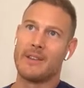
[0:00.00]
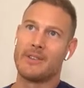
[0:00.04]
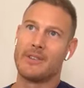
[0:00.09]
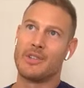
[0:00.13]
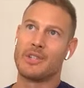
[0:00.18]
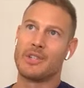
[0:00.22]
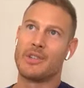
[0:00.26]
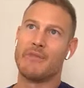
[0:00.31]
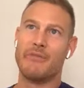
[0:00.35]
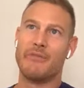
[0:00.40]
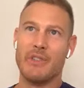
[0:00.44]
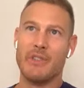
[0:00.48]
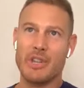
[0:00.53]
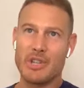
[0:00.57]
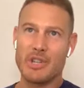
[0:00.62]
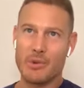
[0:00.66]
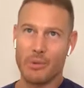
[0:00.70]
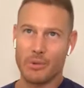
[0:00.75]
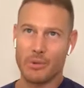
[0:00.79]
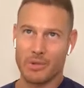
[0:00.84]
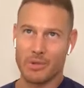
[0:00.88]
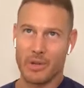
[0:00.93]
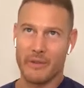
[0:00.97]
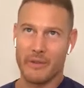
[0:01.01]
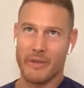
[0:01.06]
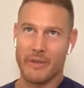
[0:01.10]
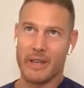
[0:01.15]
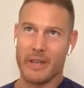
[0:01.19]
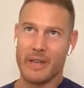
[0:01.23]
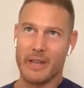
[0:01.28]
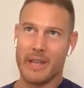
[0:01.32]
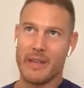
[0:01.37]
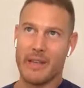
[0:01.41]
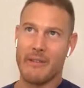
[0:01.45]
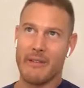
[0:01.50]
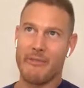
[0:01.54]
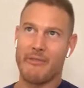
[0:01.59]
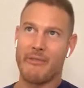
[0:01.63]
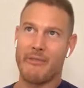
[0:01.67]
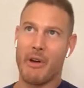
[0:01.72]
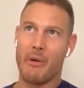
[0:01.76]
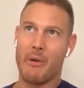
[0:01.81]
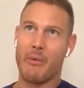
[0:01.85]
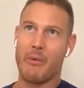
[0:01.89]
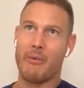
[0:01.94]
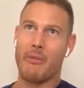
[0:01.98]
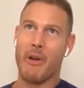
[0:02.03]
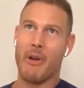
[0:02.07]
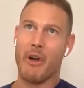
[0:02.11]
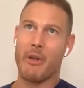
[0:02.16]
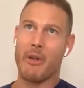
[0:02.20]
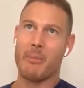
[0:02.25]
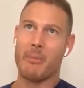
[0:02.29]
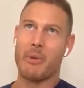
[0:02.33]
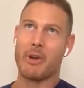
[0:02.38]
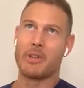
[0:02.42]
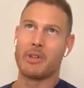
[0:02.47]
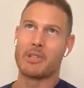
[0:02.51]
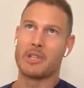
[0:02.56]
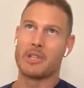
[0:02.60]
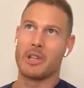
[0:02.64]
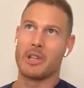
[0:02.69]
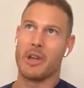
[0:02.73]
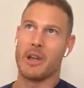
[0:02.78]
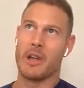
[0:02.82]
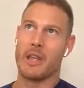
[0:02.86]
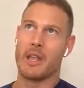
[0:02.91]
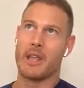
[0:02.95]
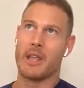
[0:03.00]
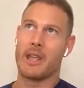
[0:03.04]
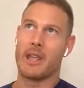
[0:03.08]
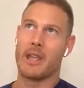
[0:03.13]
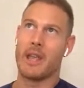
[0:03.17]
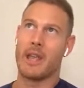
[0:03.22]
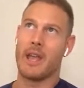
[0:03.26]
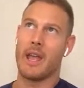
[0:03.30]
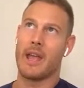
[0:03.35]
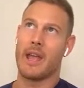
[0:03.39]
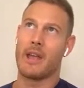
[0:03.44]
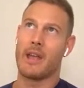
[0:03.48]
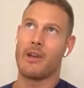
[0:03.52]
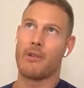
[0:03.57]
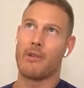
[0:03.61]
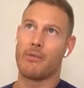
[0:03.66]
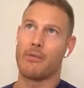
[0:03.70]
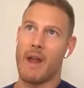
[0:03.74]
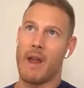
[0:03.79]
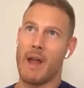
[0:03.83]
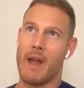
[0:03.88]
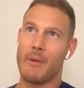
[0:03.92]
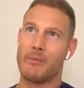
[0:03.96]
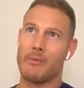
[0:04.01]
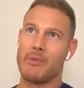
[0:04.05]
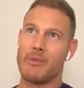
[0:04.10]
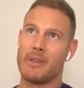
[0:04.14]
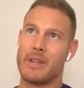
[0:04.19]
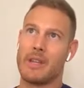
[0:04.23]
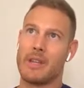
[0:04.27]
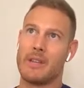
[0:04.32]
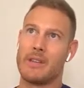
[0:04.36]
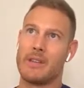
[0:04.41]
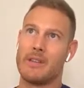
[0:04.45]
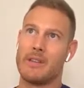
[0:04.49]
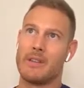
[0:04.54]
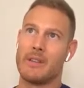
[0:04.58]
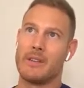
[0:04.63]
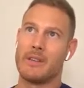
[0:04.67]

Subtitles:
just the visuals of it, it felt very much like a grounded,